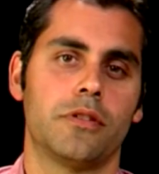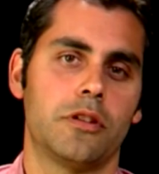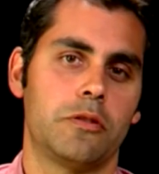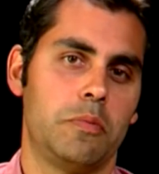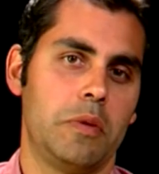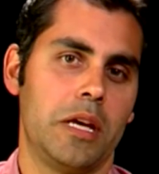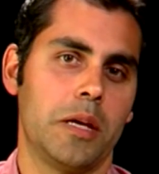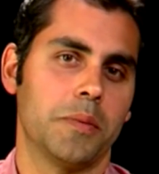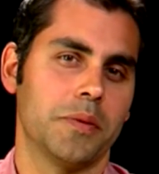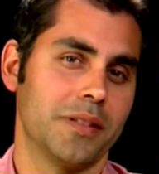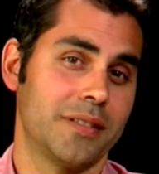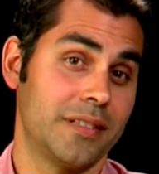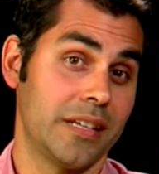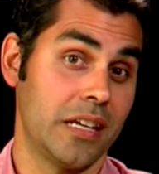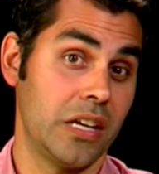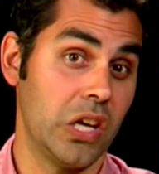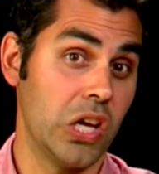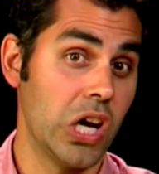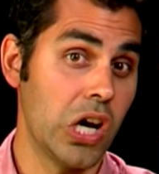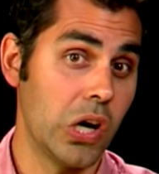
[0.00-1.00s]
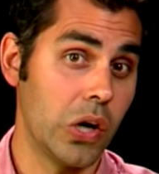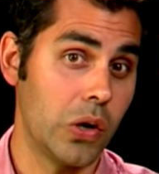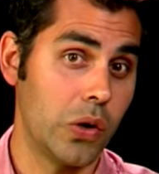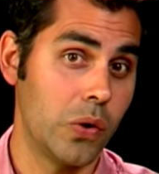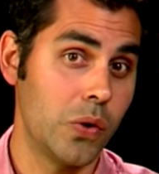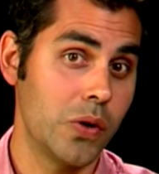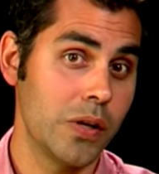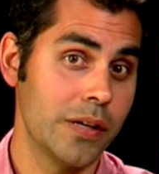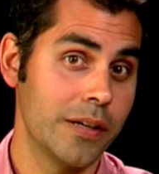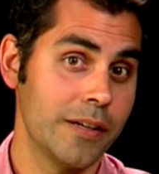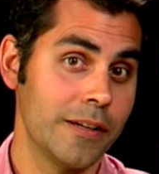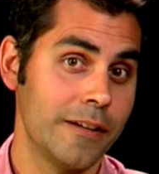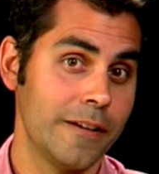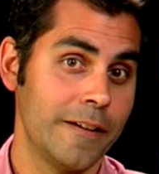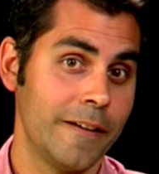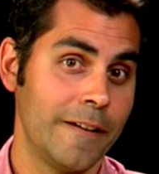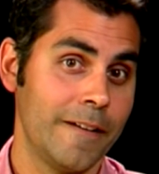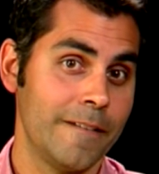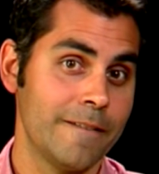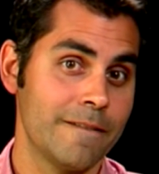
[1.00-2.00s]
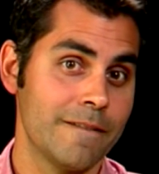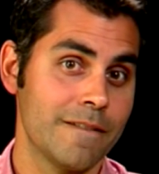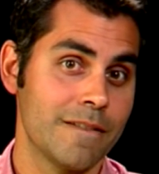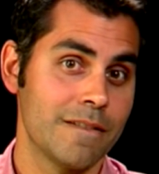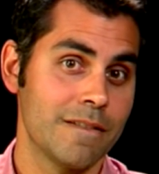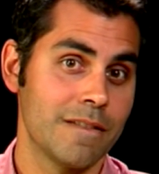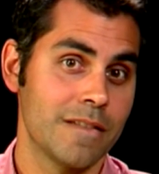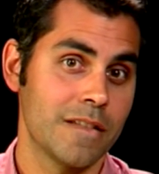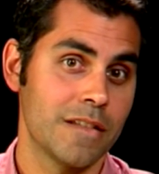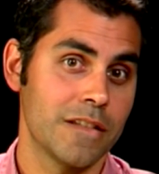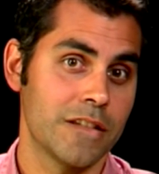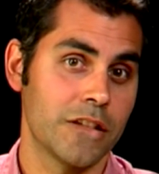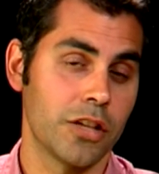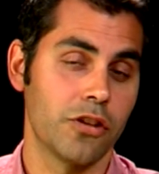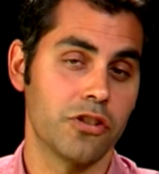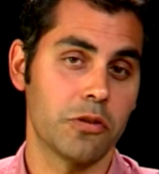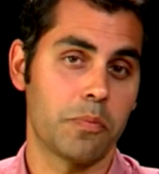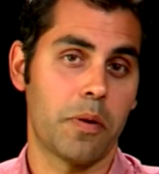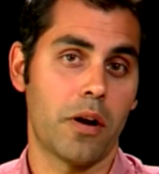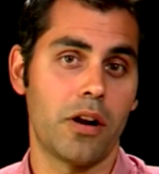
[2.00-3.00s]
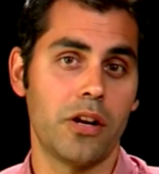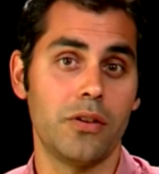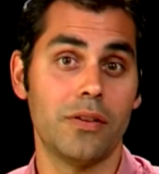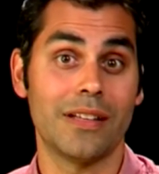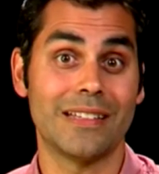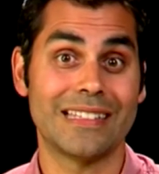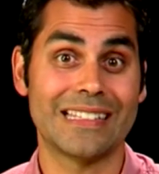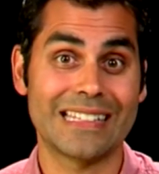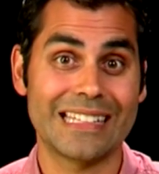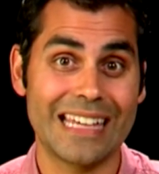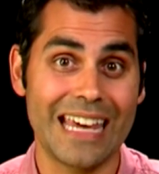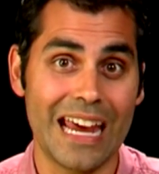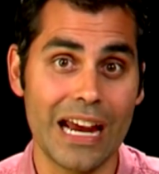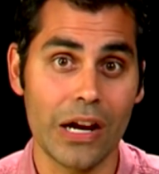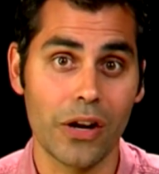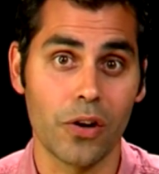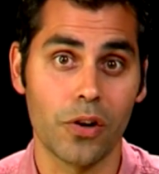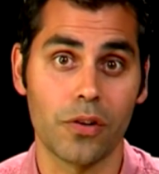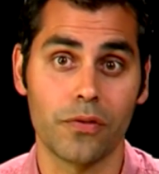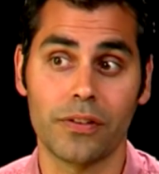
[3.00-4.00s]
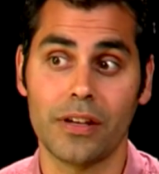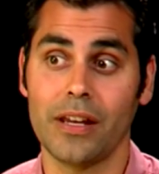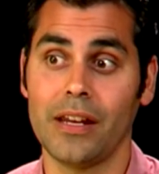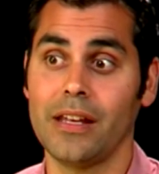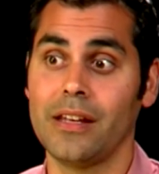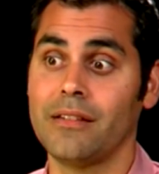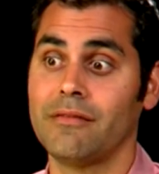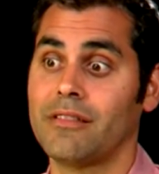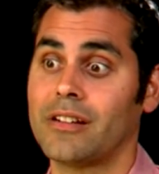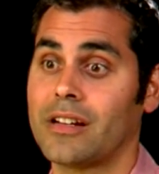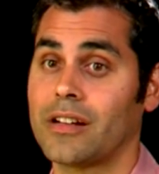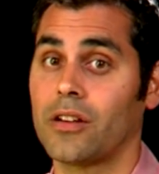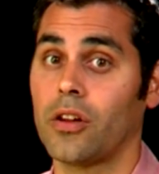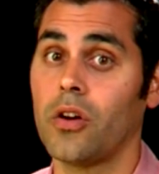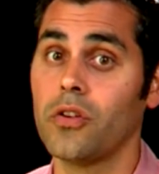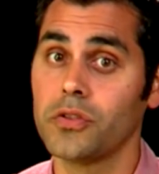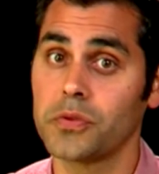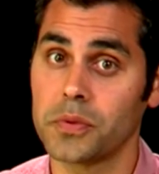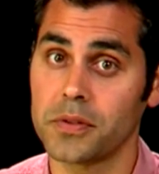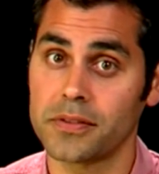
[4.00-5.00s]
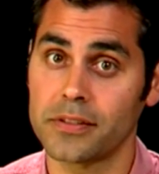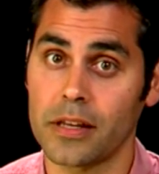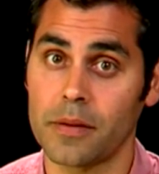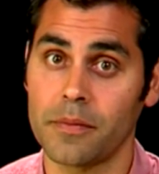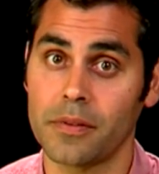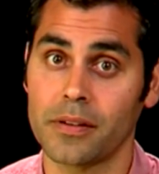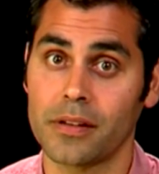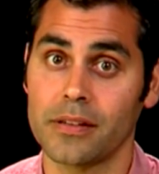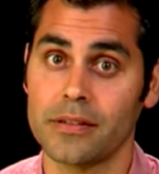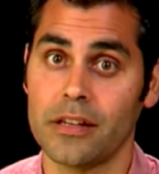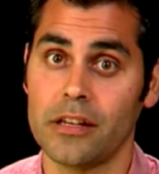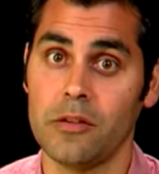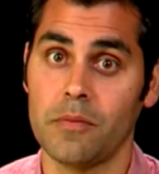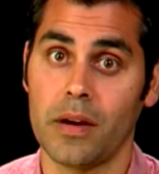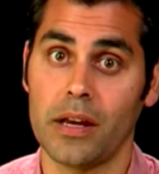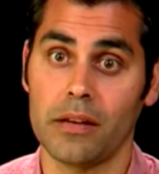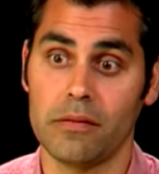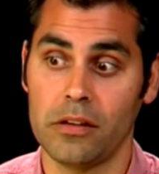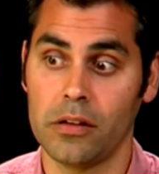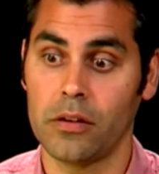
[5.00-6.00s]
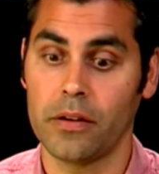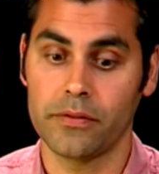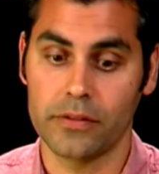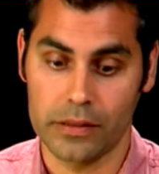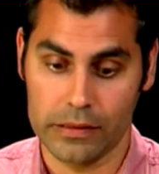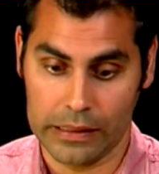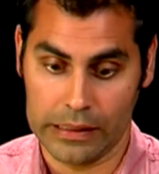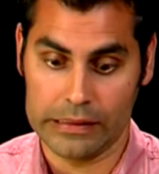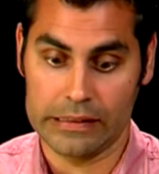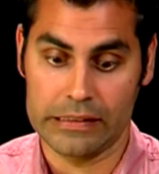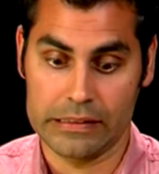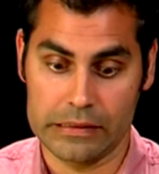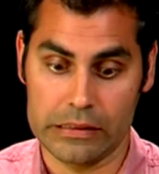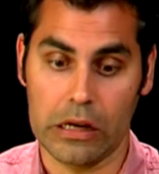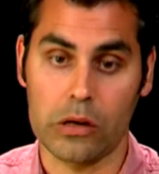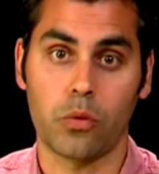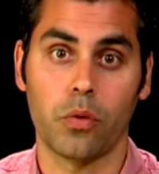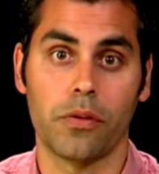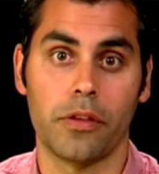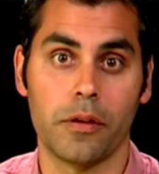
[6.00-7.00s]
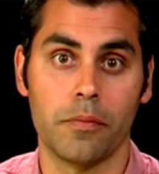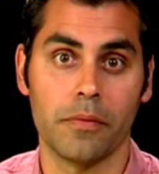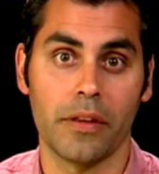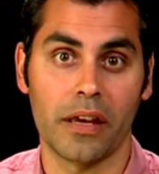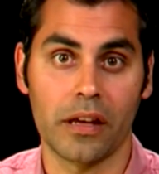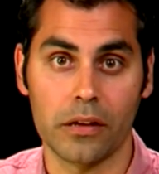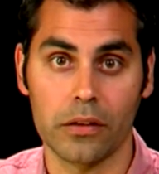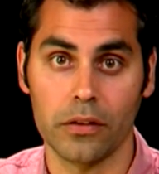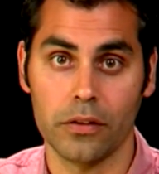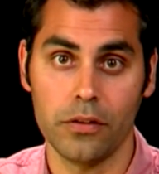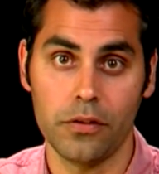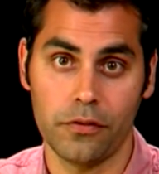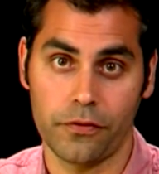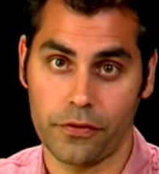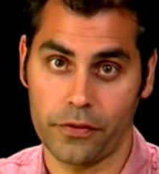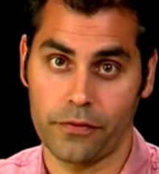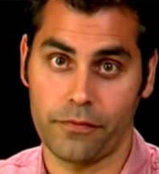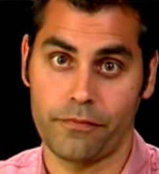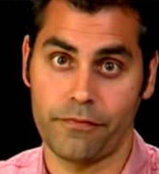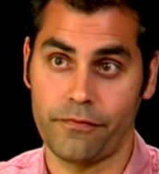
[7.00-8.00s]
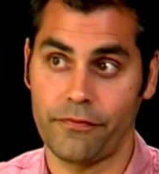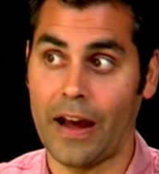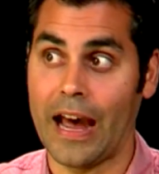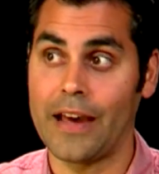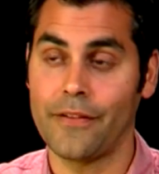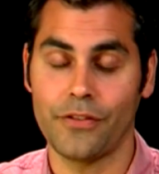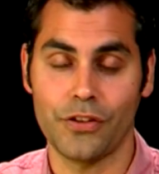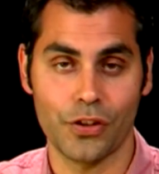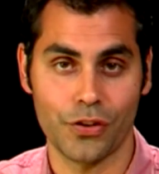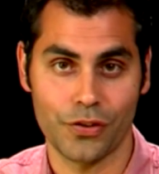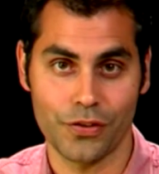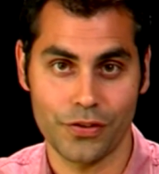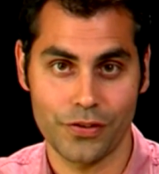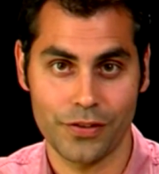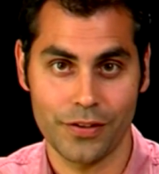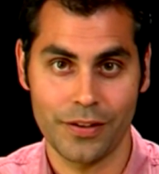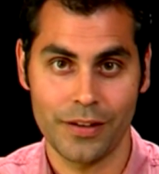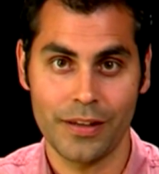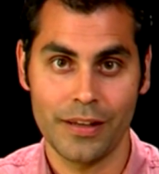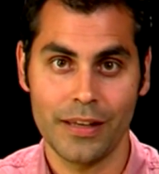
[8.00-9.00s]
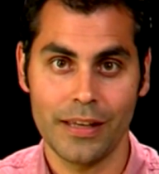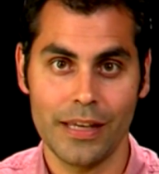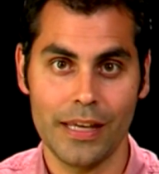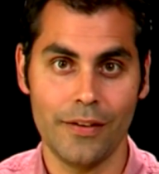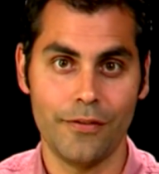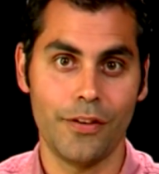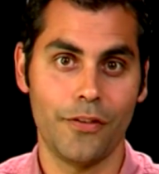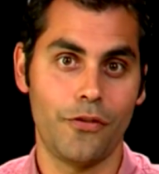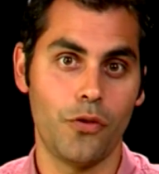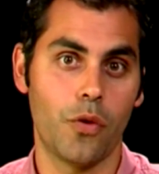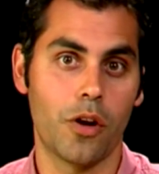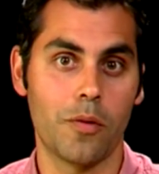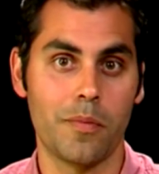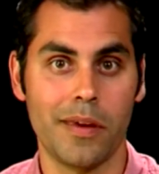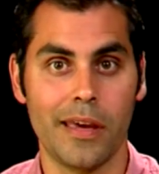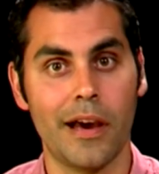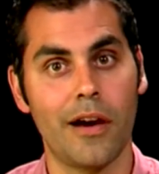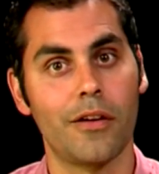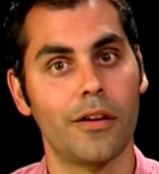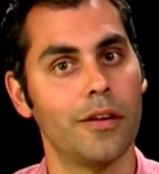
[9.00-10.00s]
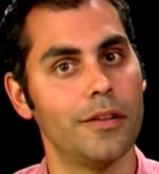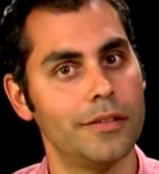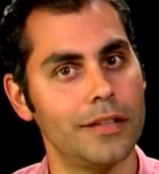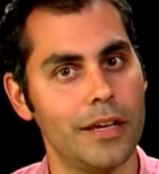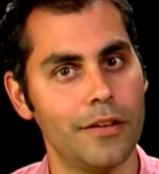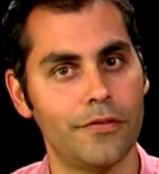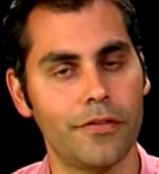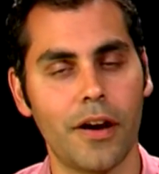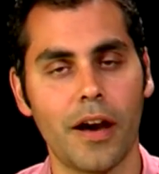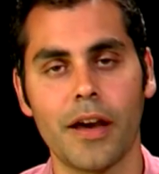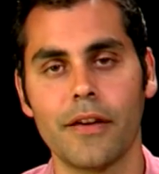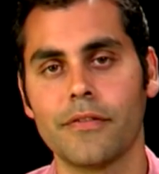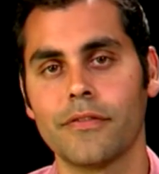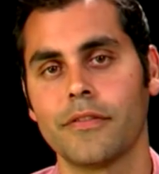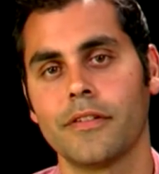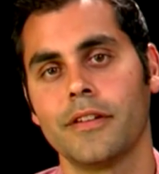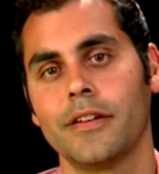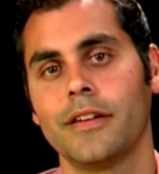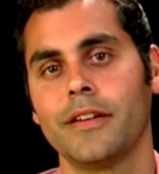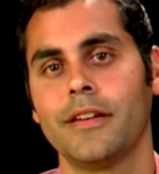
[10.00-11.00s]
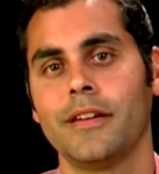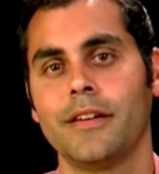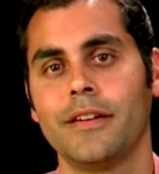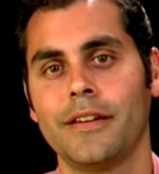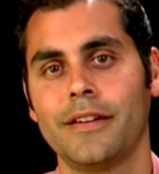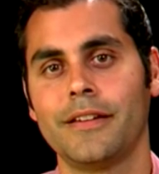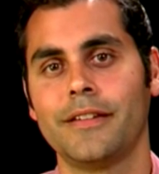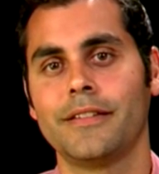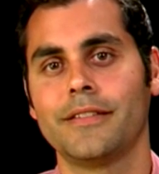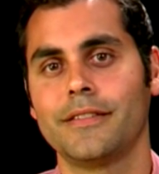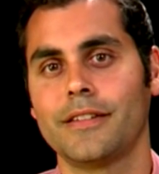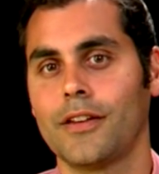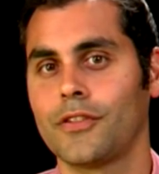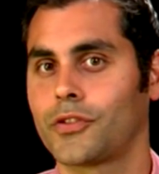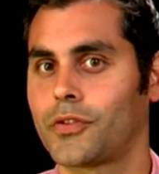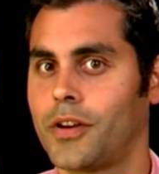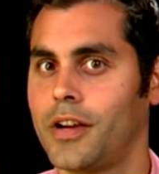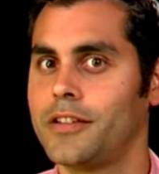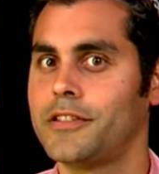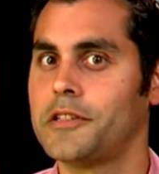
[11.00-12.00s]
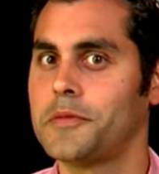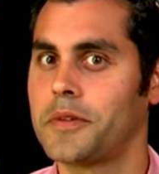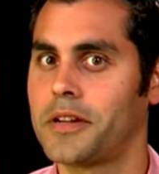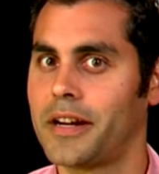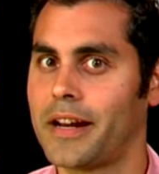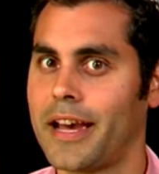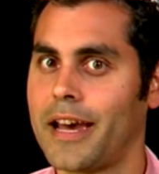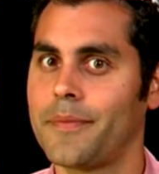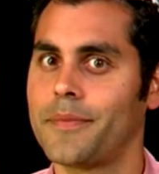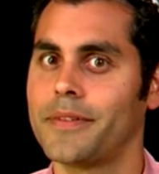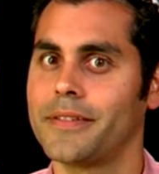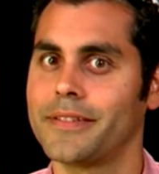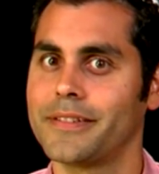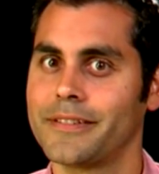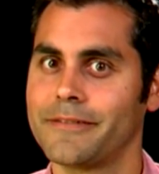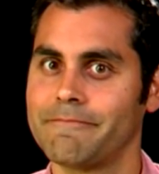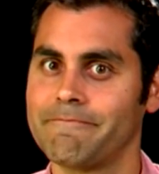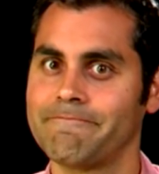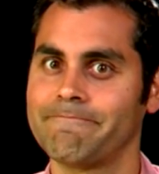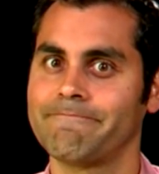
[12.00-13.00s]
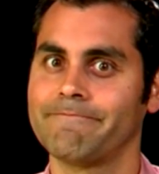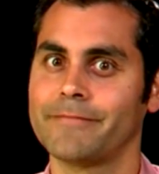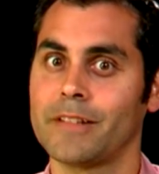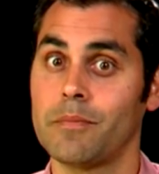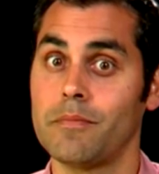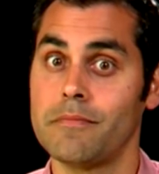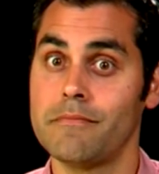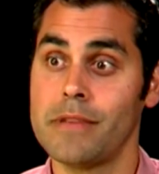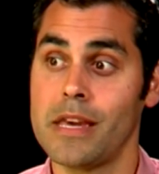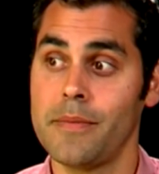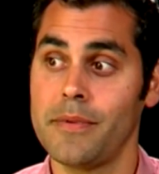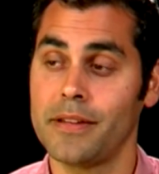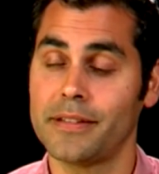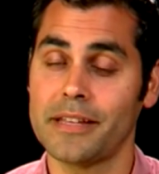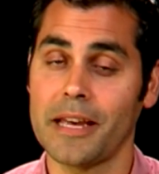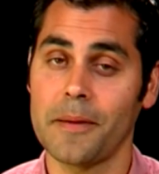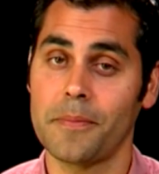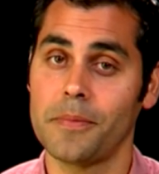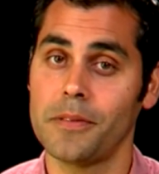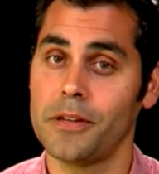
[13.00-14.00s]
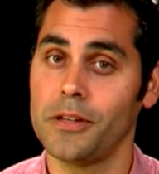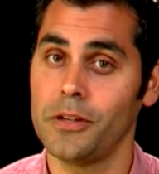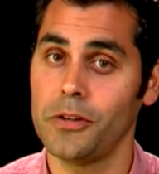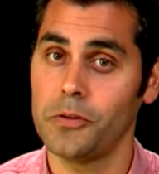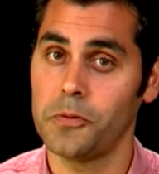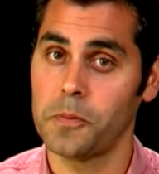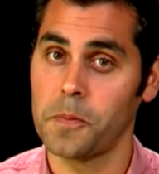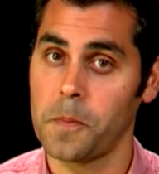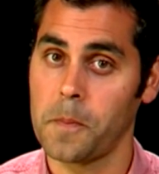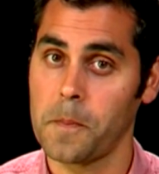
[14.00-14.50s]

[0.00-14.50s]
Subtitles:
just being able to say no. So there's a part of you that's scared of getting close with someone, because then you might, have to like stuck with them like glue for 5 years, even if you want to be out on day 5. Sounds crazy, but it happens. Maybe it's happened to you.